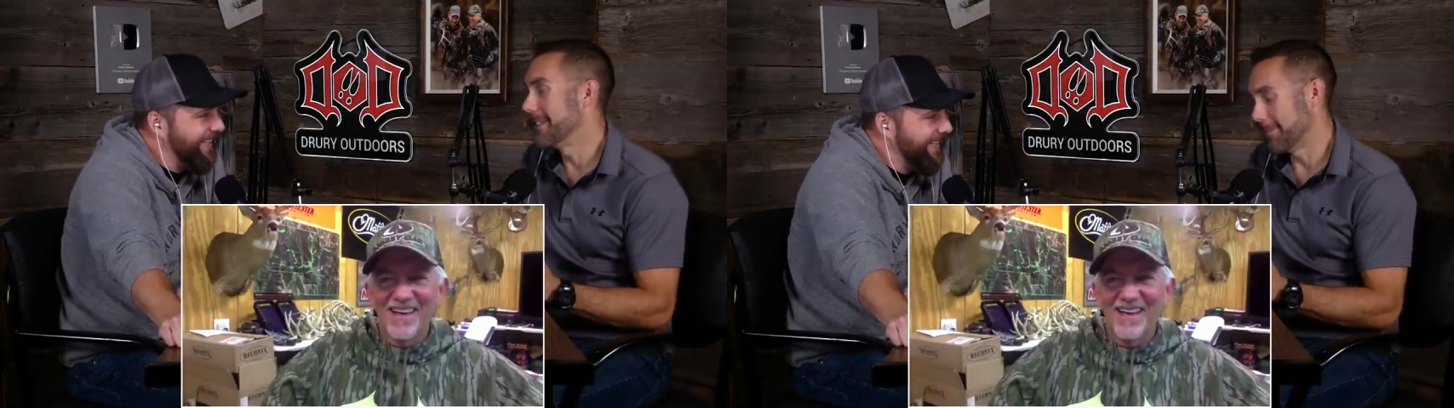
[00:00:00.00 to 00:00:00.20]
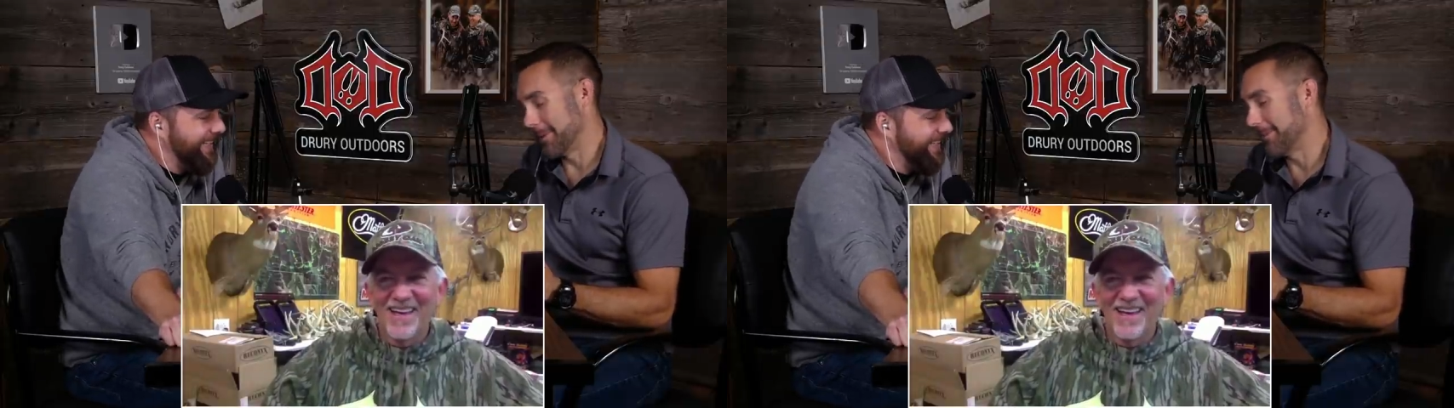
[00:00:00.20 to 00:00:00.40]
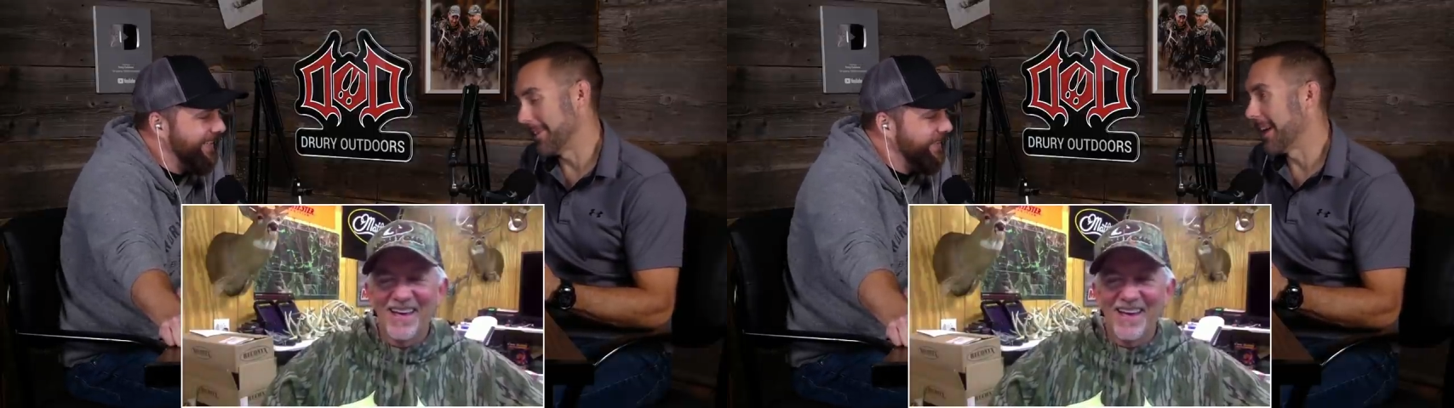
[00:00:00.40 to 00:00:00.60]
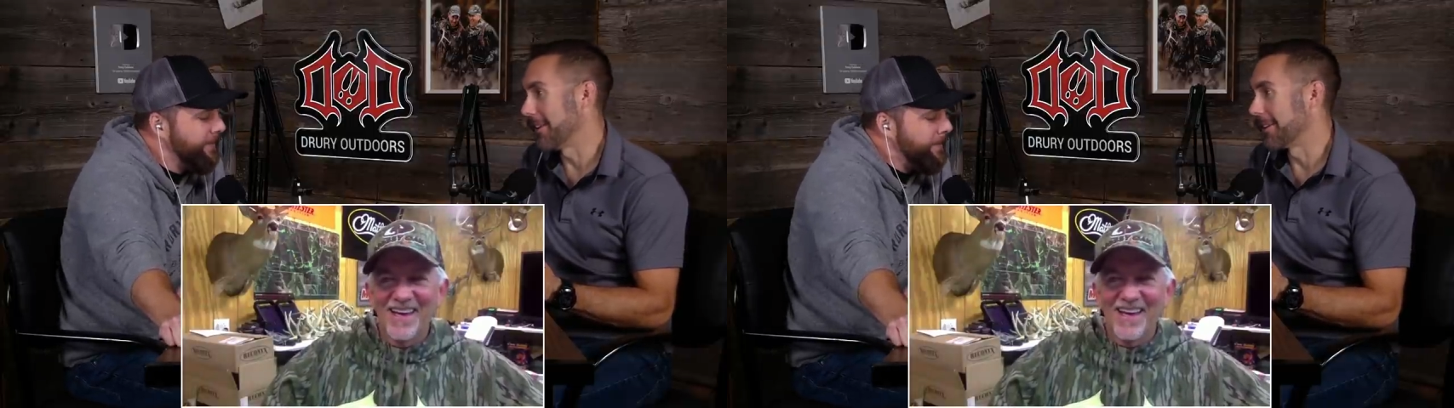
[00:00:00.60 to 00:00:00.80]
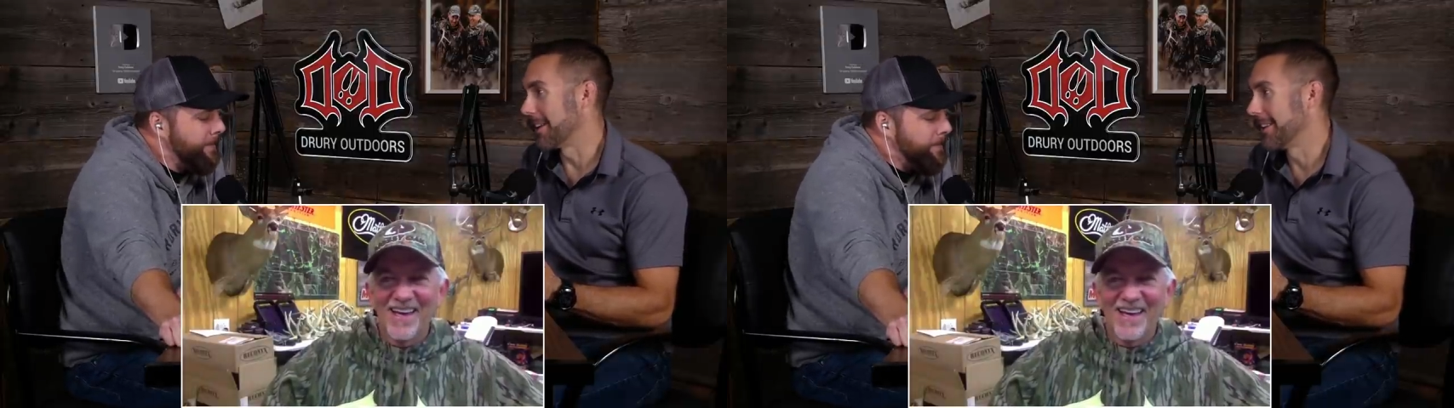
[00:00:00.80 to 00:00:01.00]
Speaker 1: Deeply
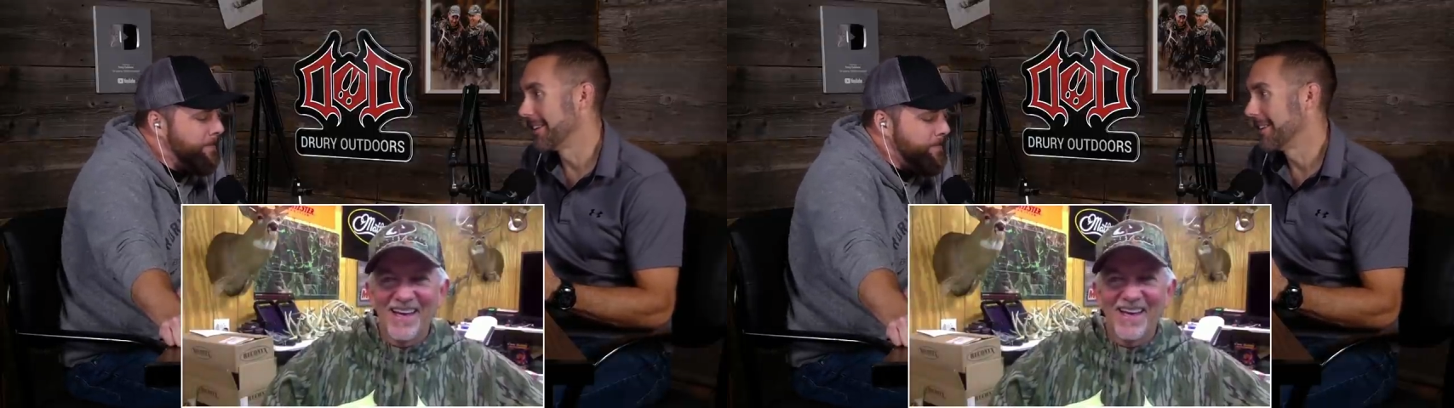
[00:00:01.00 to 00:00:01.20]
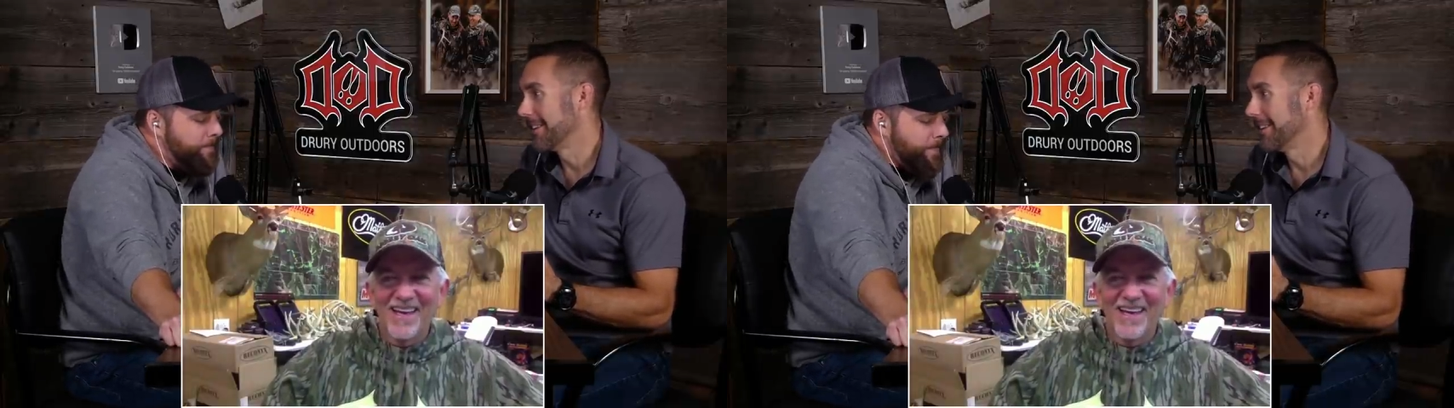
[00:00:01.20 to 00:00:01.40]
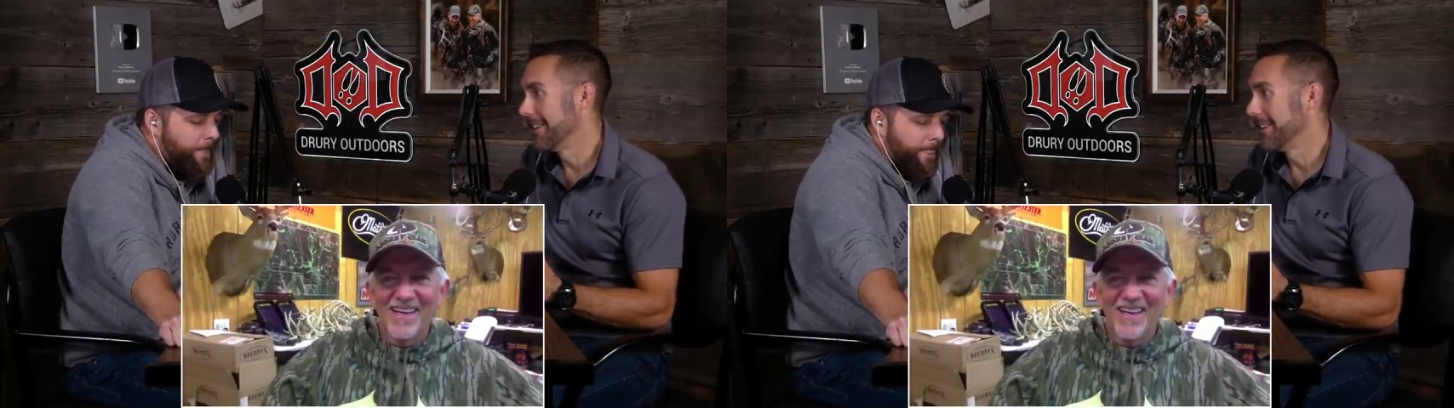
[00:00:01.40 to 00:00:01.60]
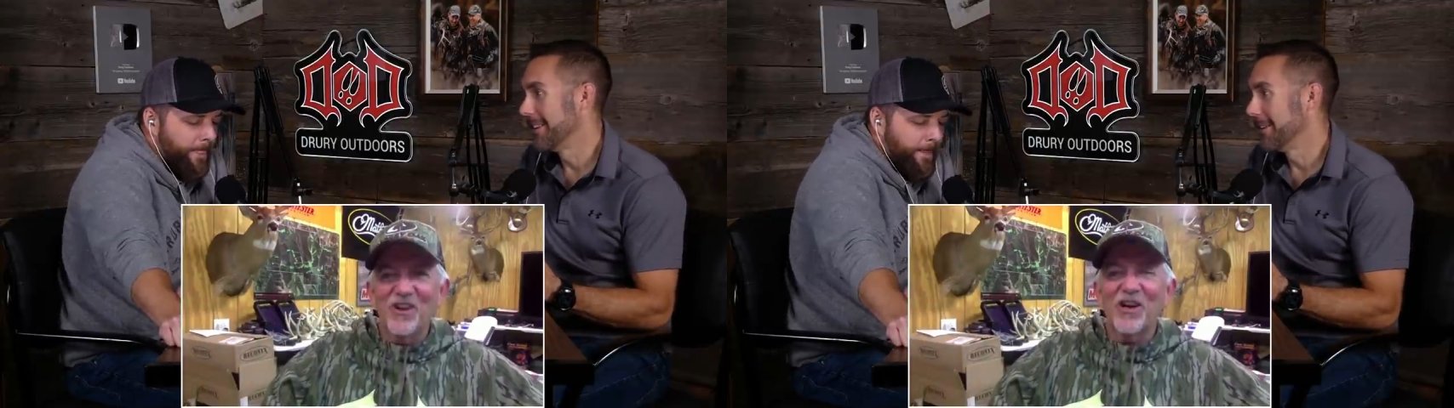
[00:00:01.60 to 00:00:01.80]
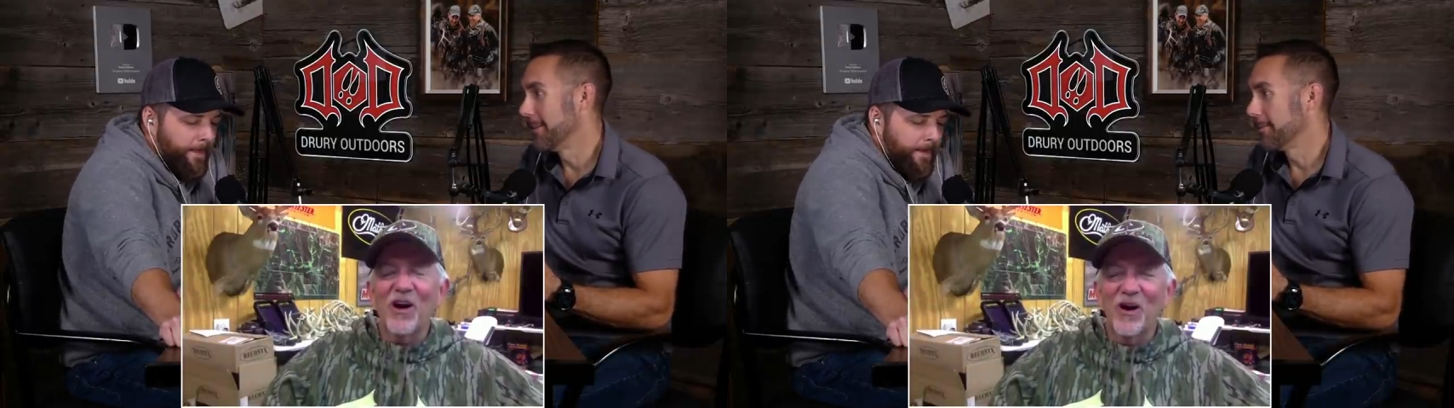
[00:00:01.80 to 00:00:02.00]
flattered.
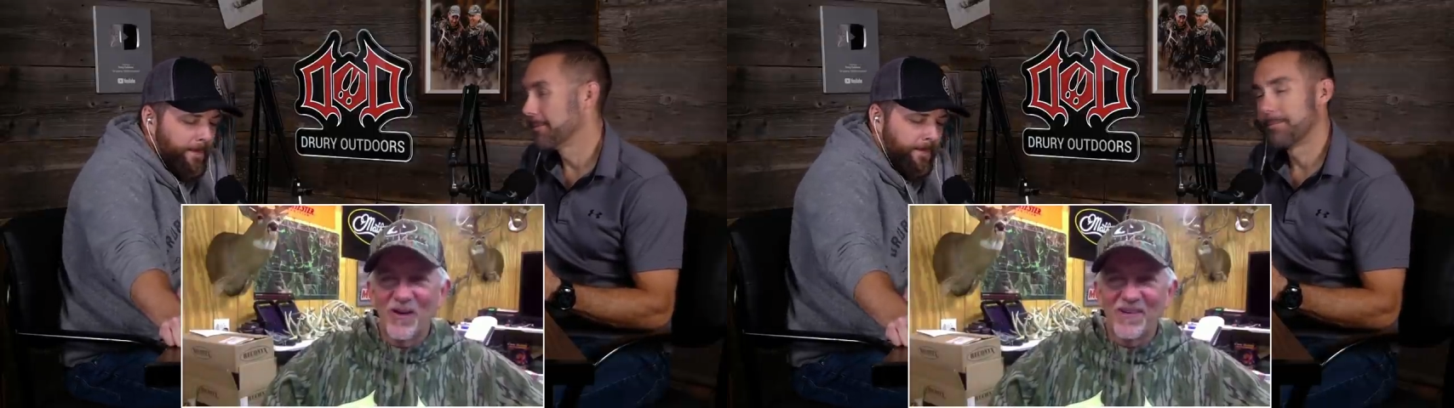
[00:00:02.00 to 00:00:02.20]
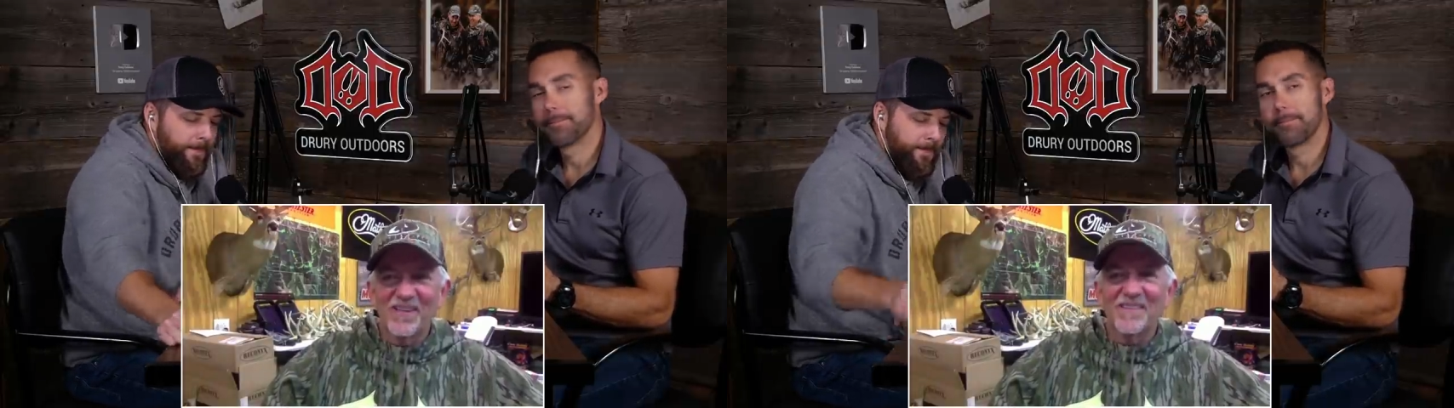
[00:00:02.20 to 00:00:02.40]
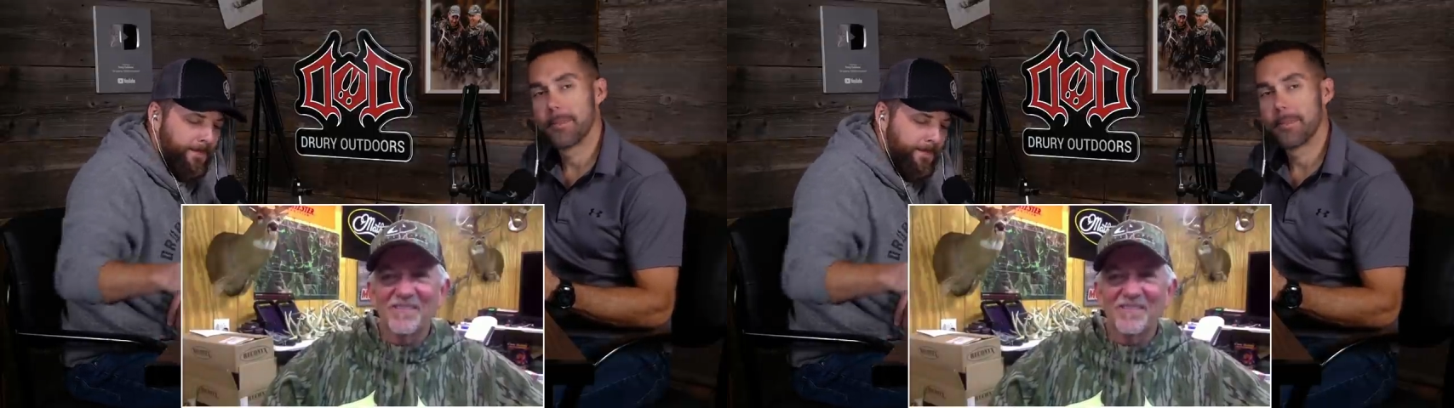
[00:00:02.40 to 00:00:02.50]
Speaker 2: There you go.